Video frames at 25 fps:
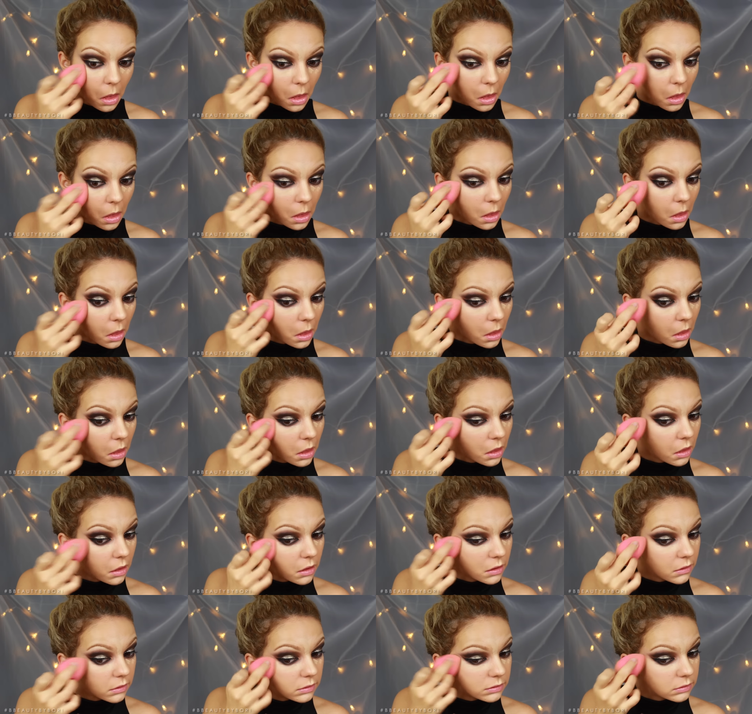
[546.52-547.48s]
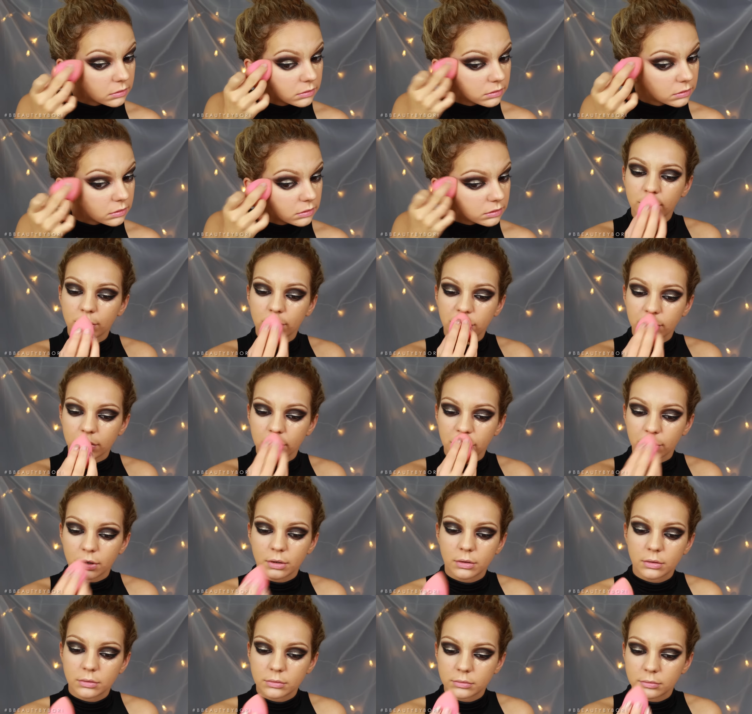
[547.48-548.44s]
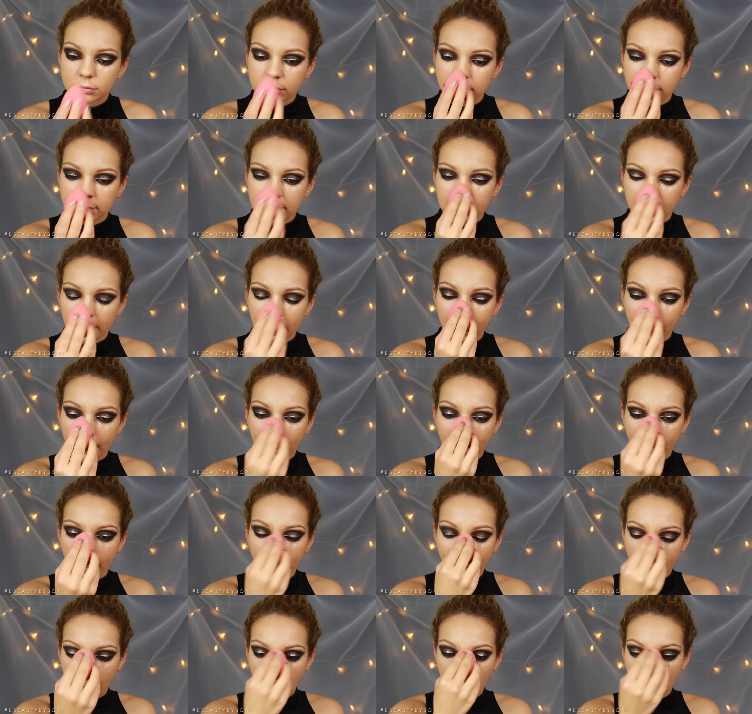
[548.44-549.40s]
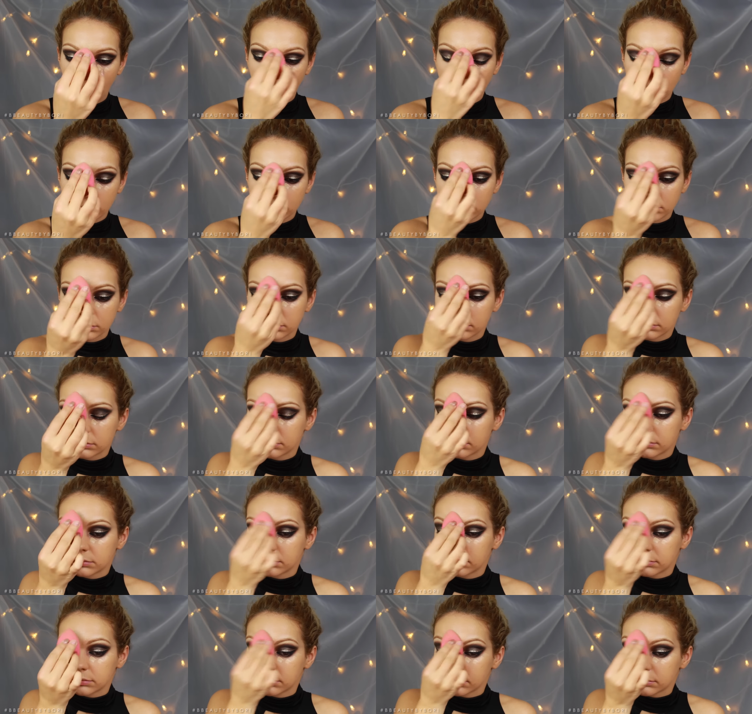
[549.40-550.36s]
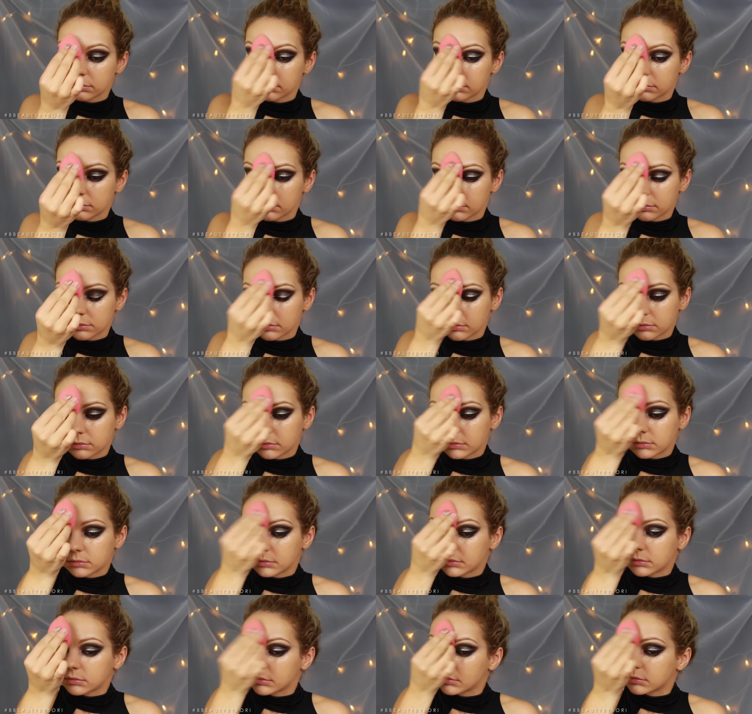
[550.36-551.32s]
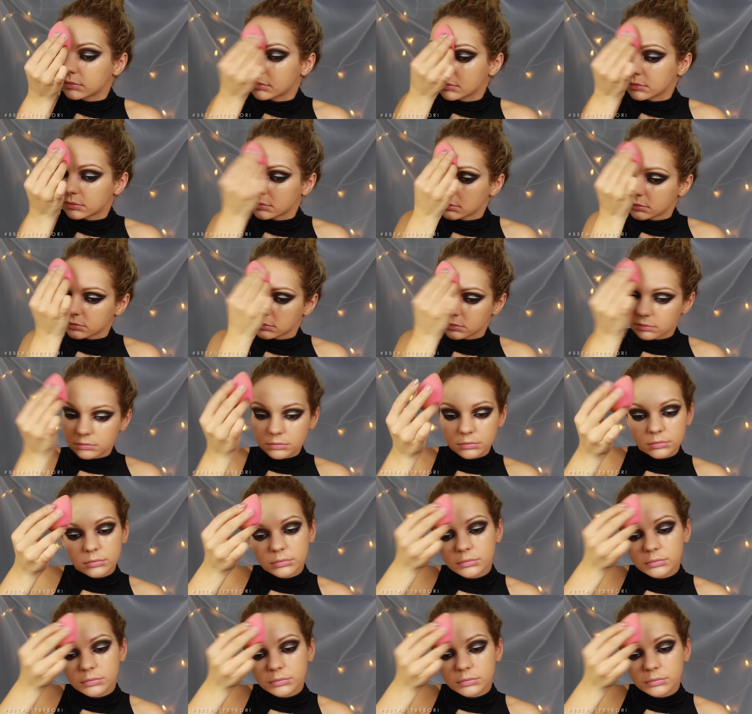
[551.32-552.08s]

(no one is talking)